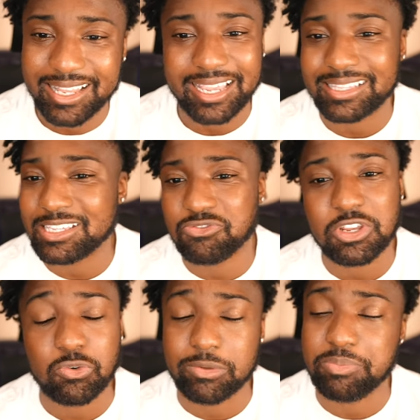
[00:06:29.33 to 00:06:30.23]
Like this
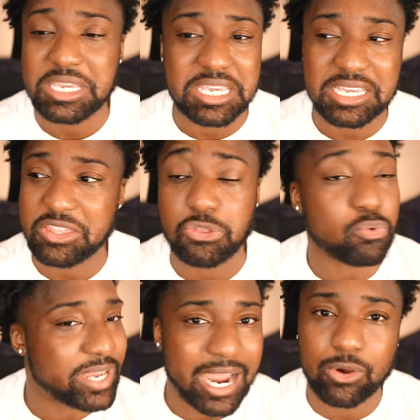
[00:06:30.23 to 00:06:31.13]
video would be
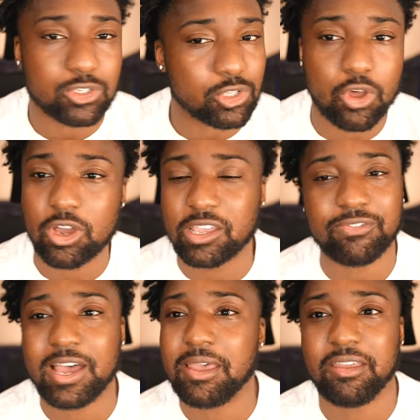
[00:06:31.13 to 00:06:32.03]
three hours long
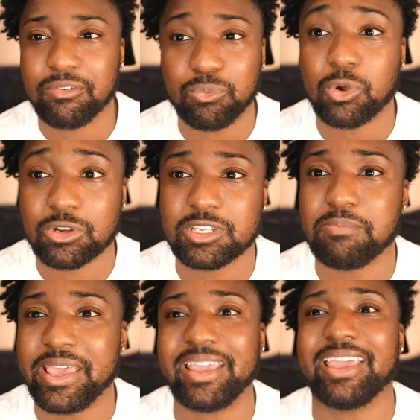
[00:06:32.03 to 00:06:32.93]
if I were to
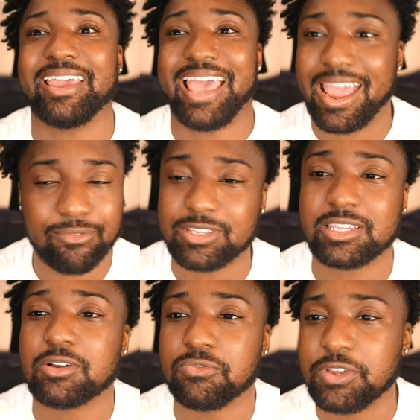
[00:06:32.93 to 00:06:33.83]
make every
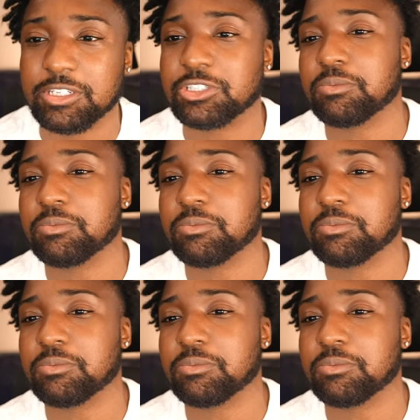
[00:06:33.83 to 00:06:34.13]
single feature,